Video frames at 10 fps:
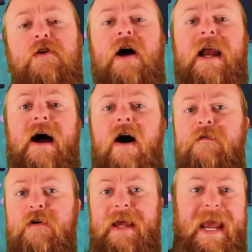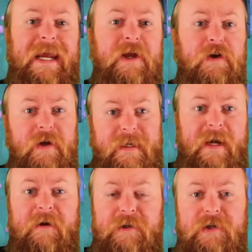not offered any good
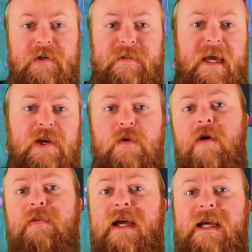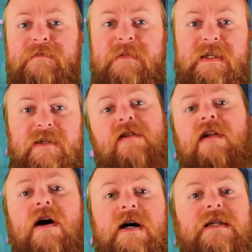characters and you are playing as Mrs.
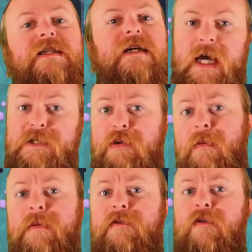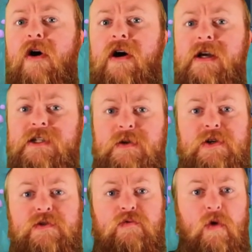Claus, it's probably wrong to
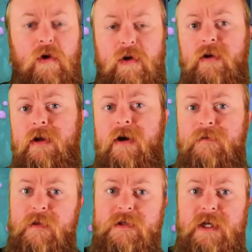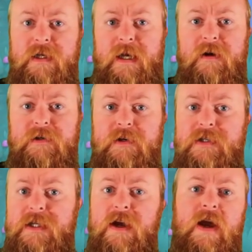just roll early on for those good
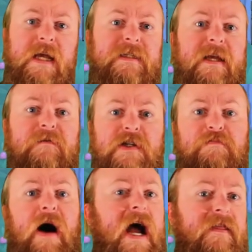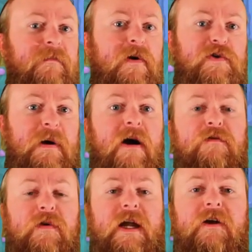characters instead of just buying the most
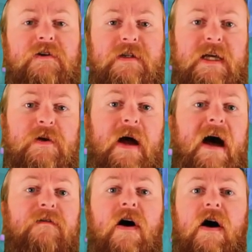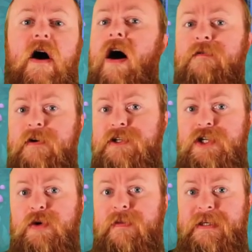powerful characters that you have offered
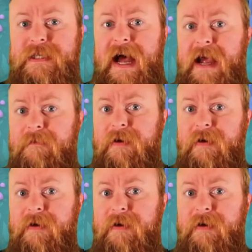to you at the time.